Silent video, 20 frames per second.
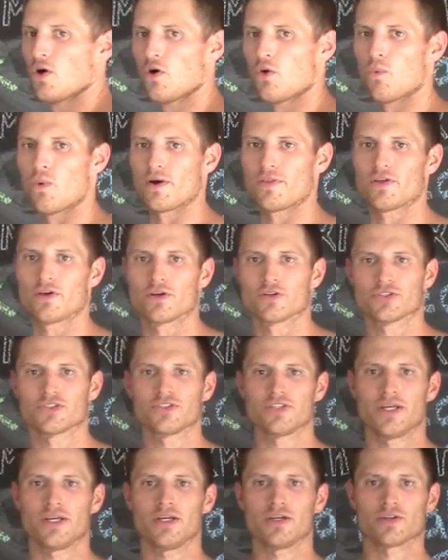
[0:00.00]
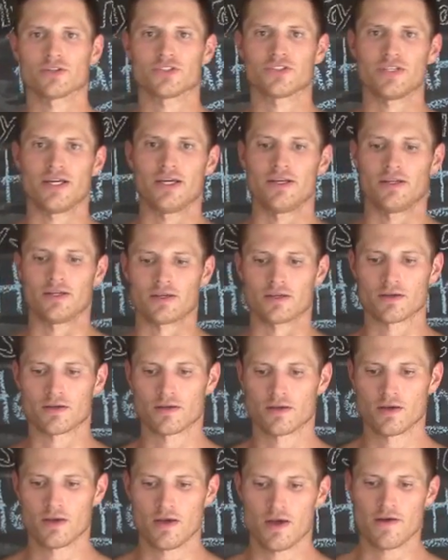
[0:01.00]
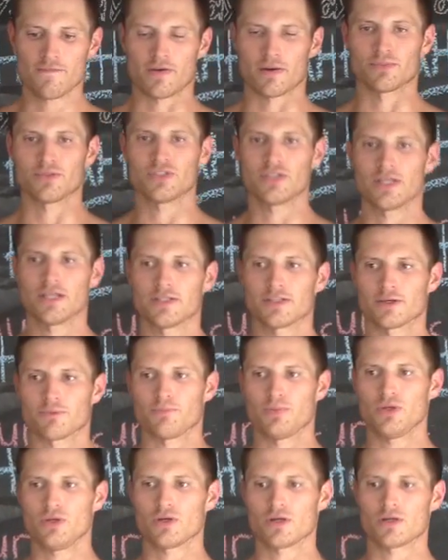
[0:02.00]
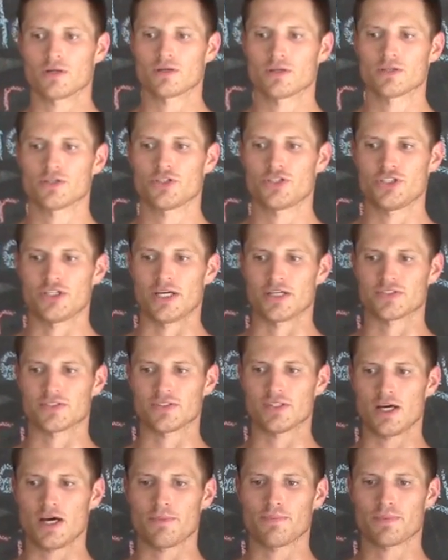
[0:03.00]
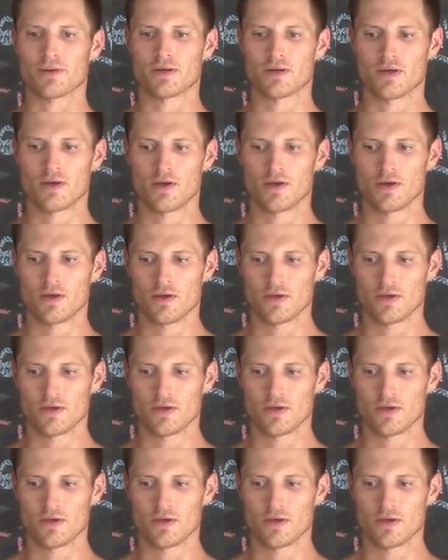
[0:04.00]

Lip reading: whether you're sitting or standing. If I'm sitting at the computer, chest up,